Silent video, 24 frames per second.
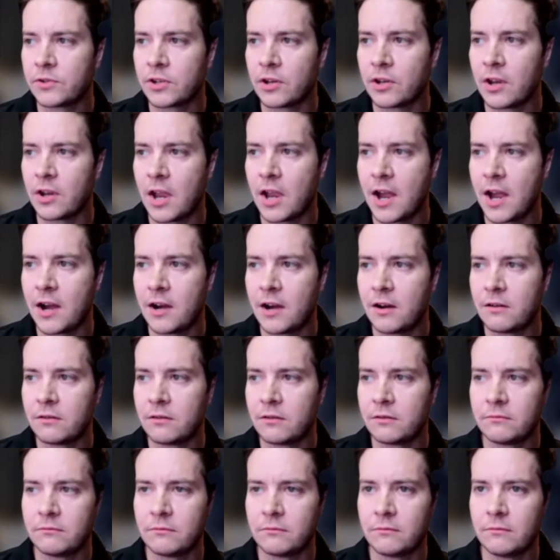
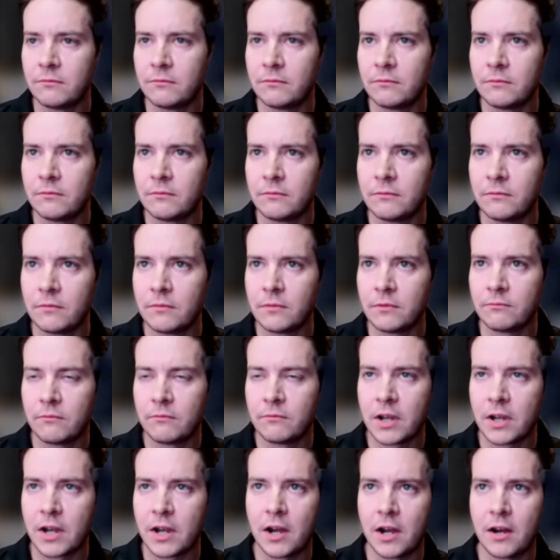So
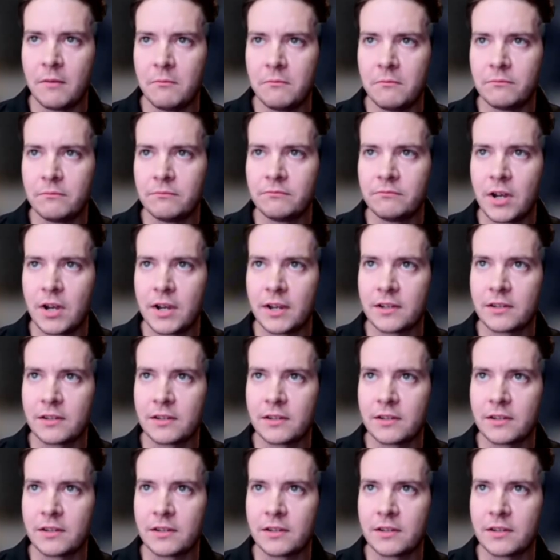I